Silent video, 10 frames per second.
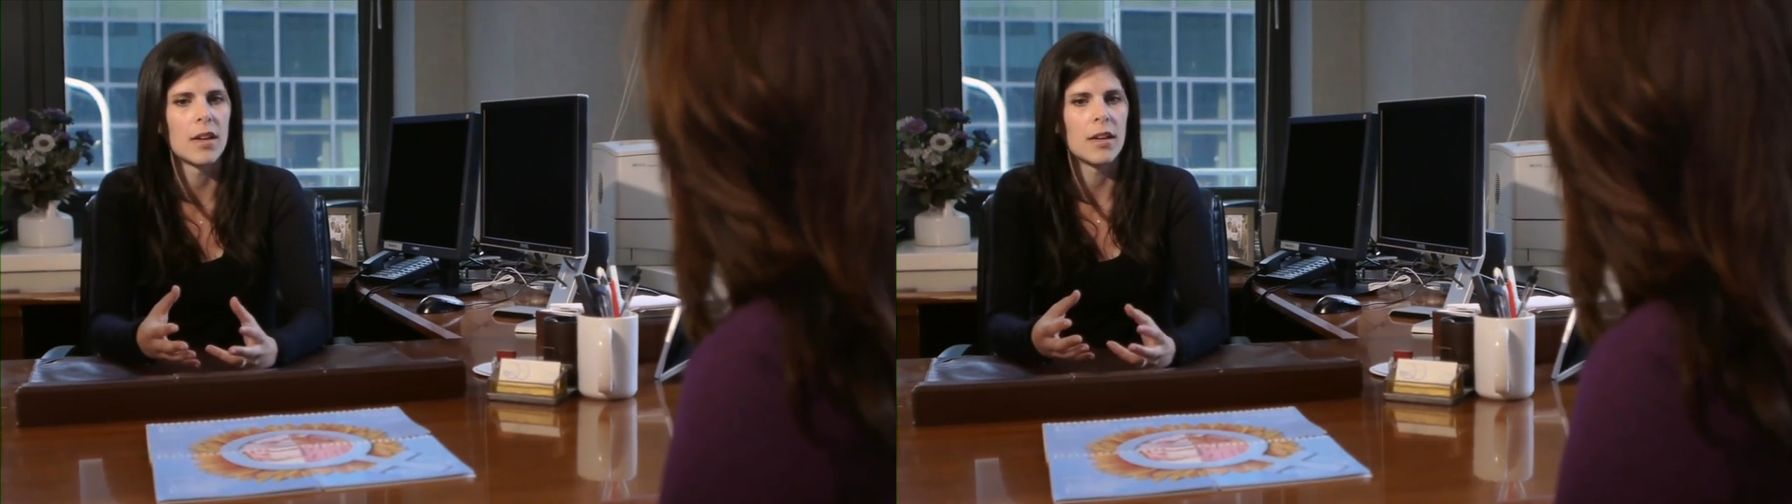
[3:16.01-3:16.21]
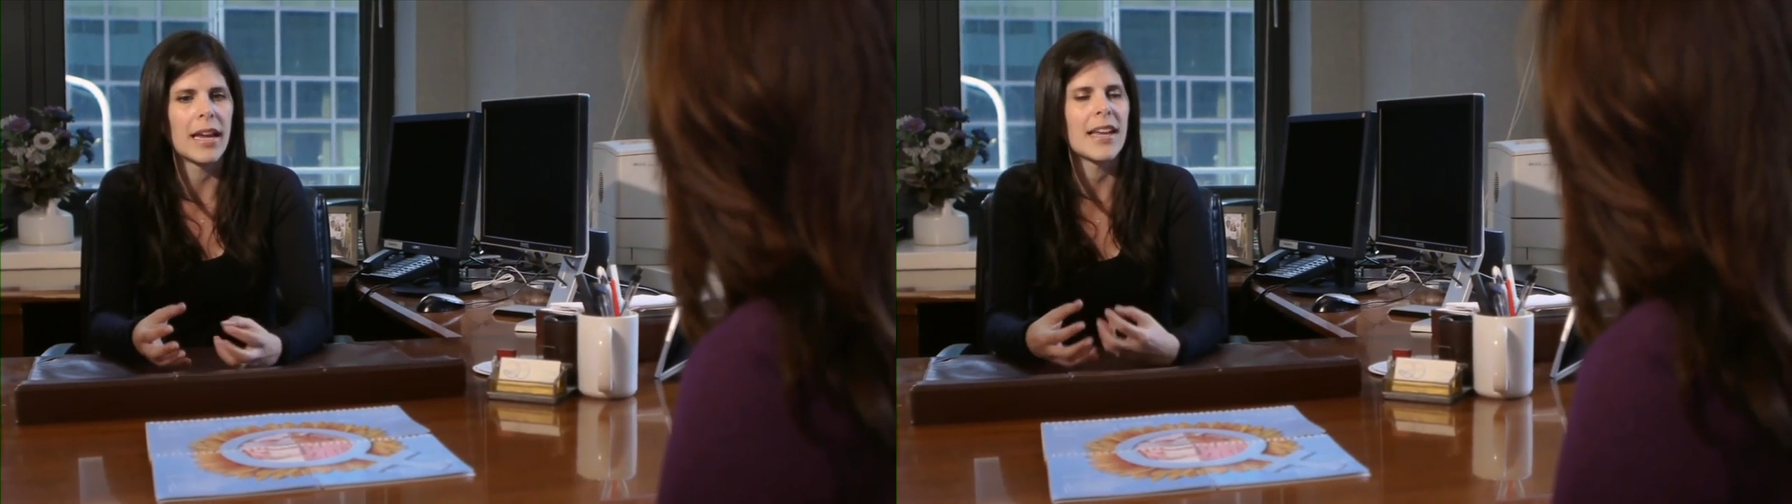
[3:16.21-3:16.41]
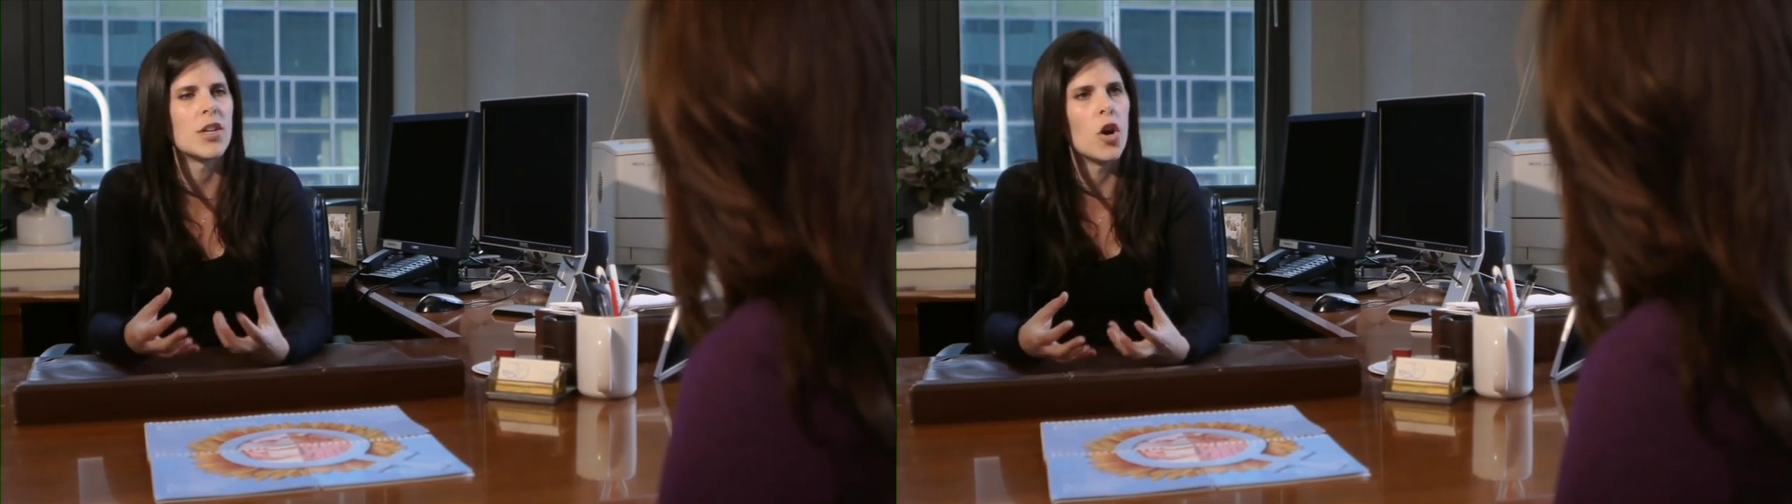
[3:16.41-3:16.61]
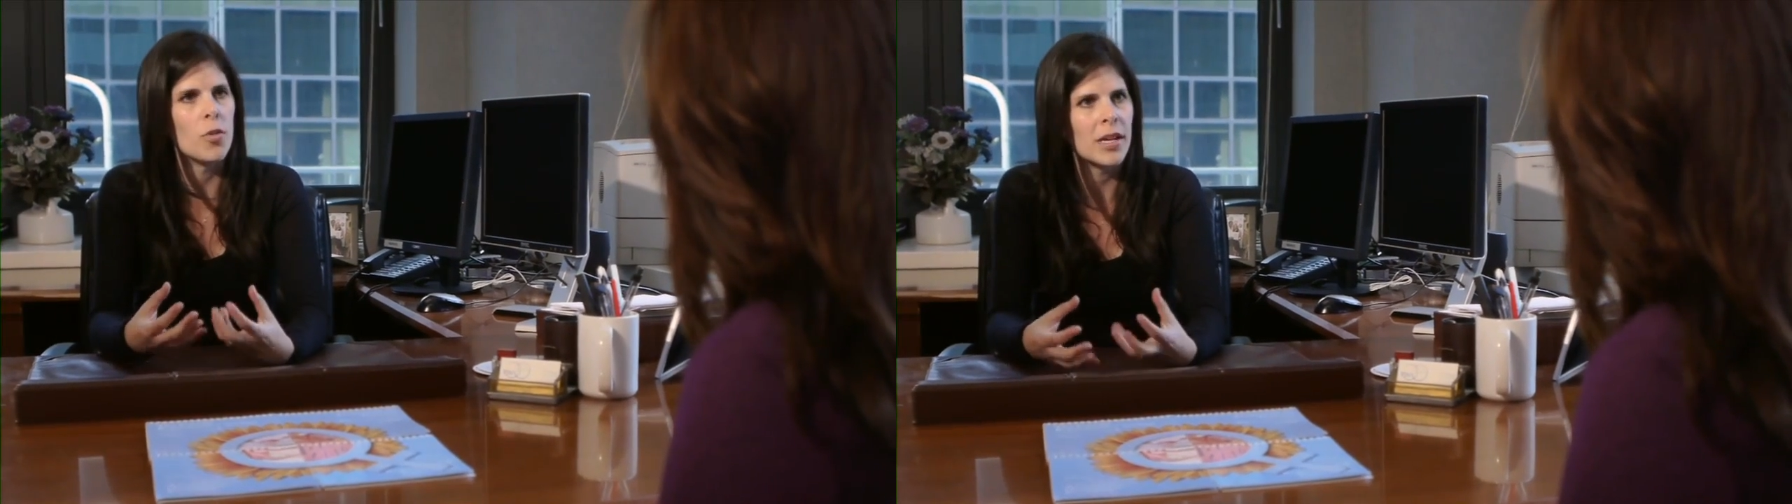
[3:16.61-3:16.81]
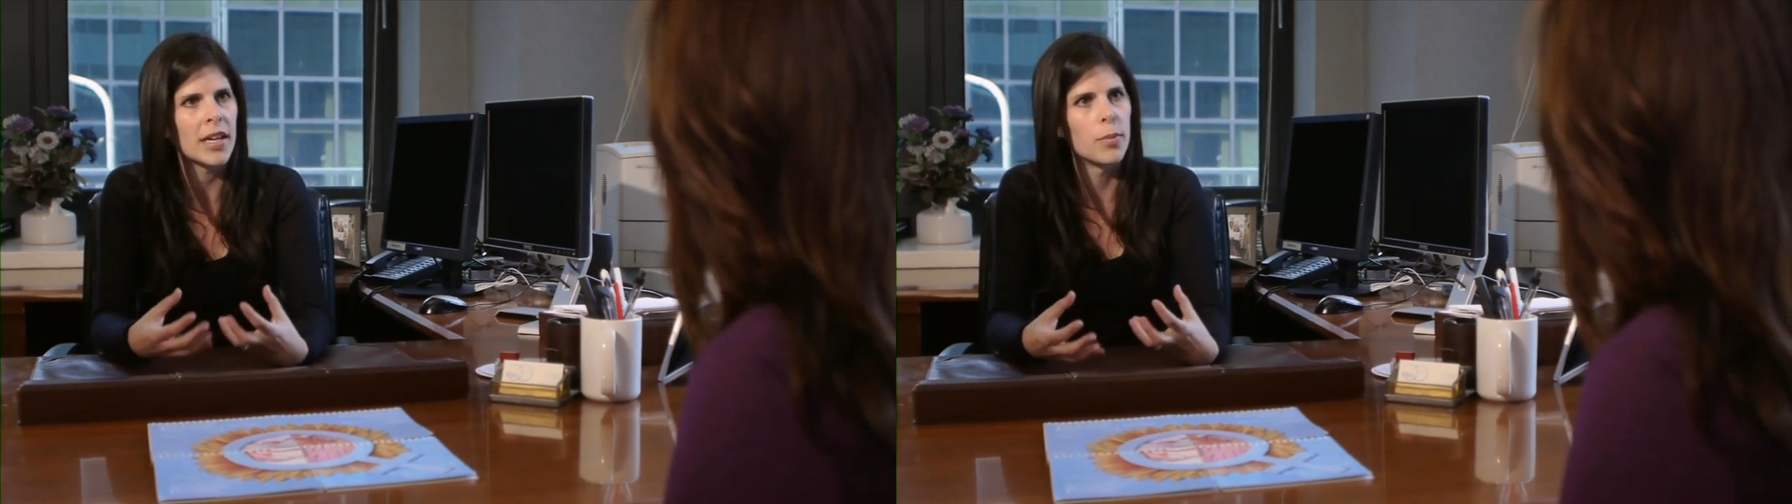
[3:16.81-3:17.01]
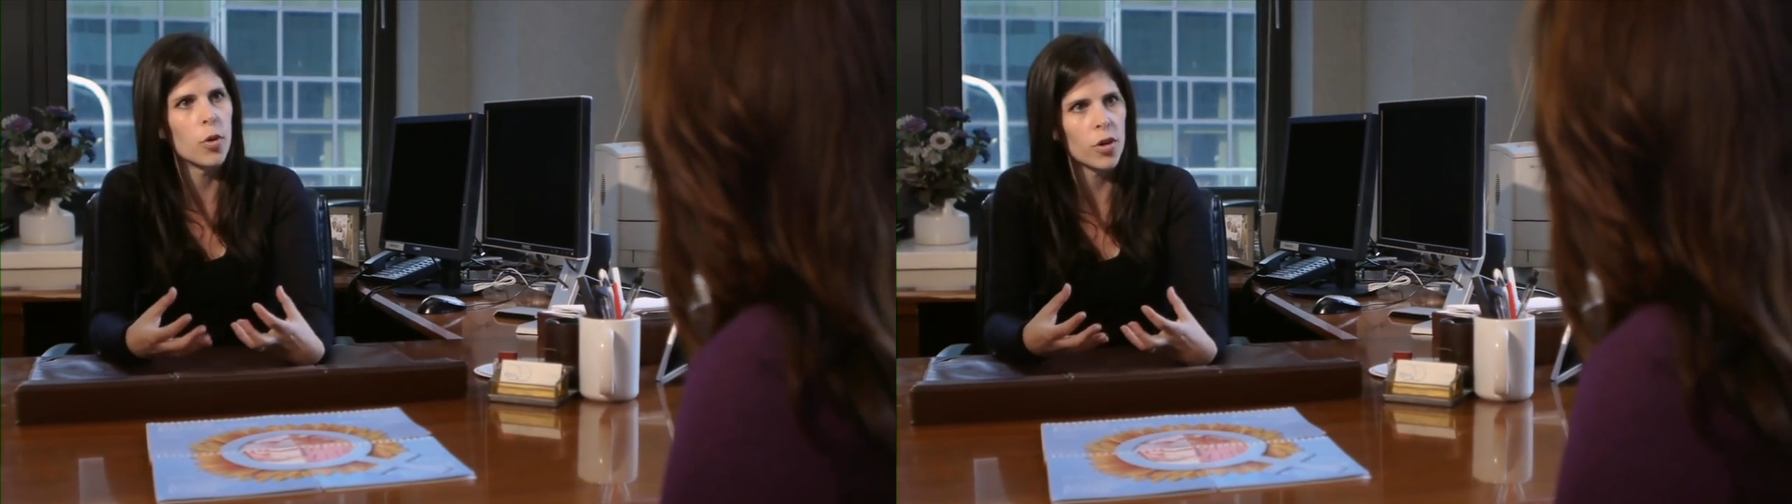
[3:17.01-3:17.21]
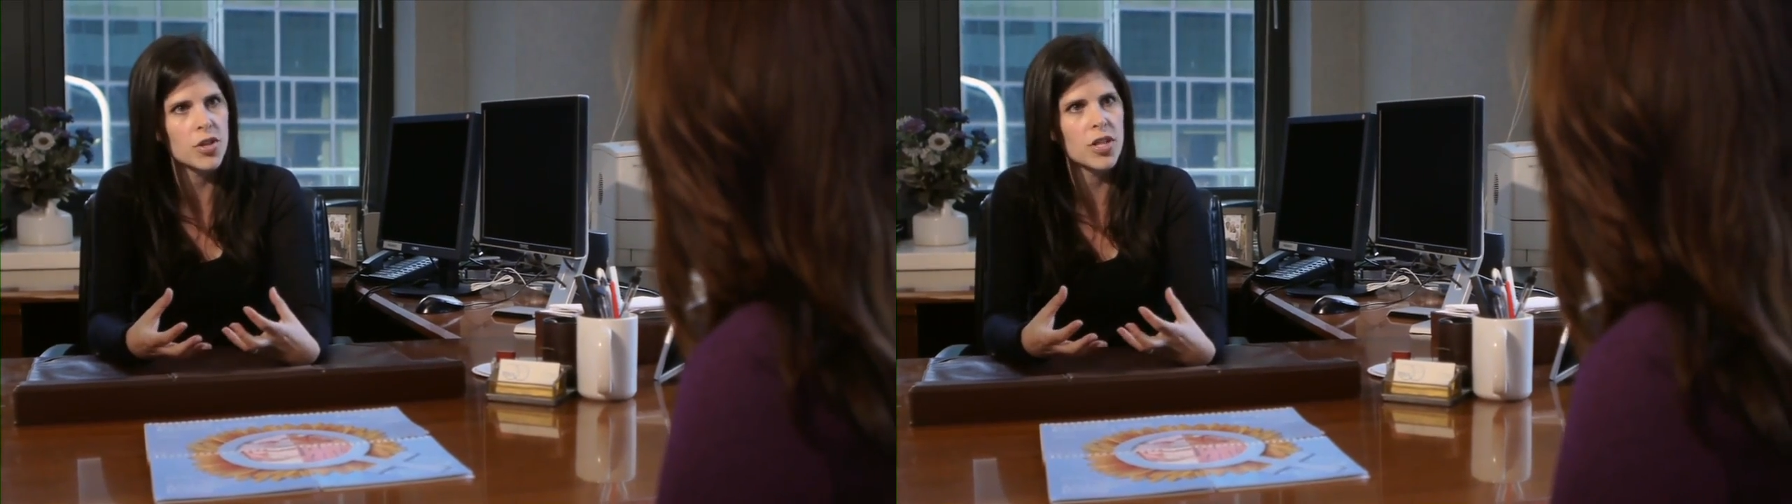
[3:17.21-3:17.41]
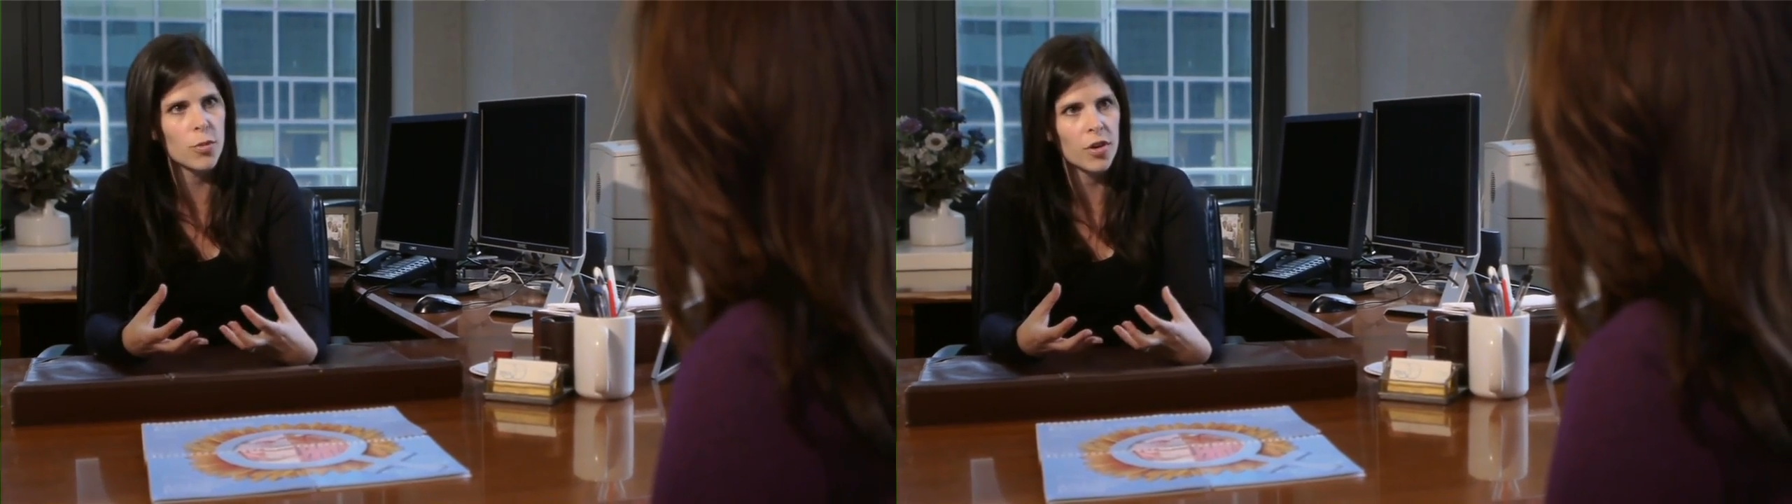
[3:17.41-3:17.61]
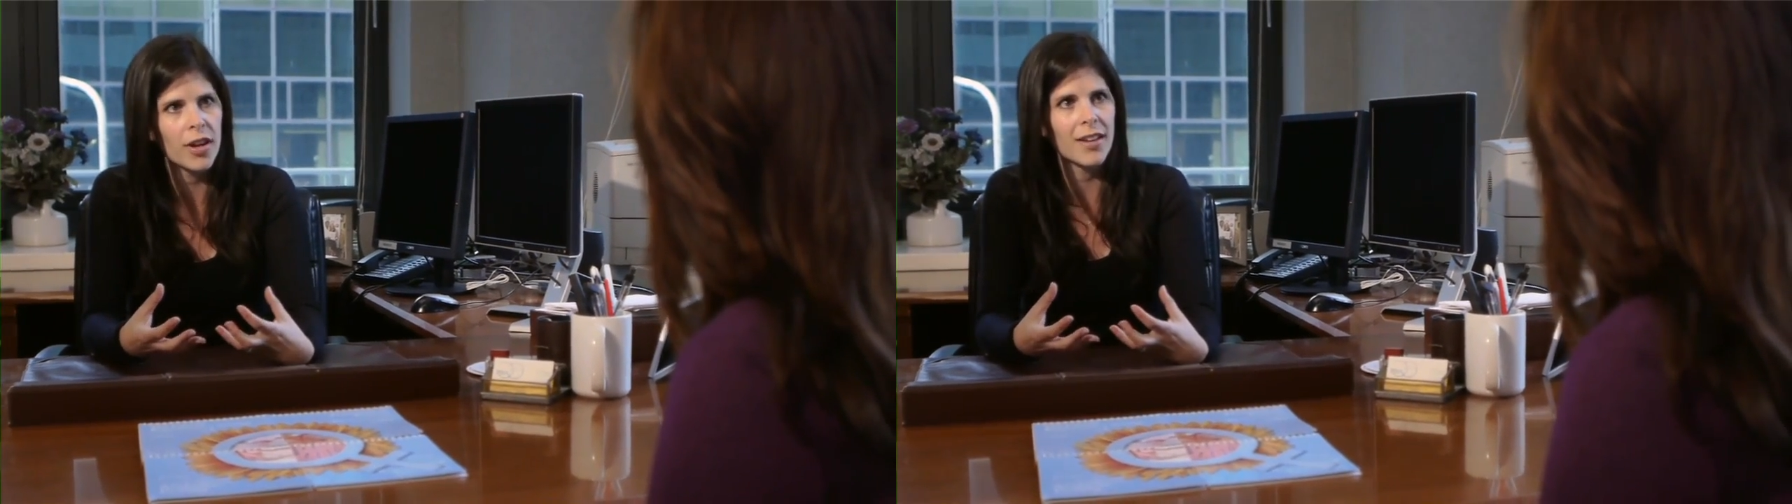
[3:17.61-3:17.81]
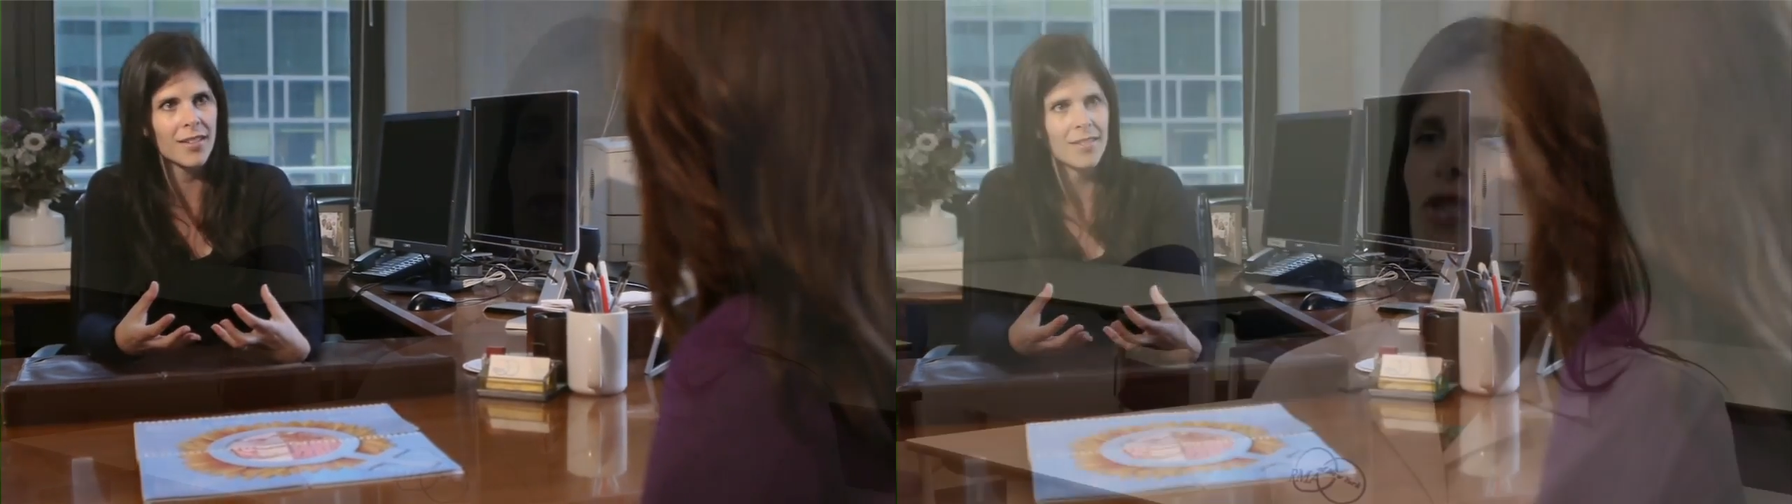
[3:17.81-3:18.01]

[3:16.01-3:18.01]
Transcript: that's realistic for them. Seeing a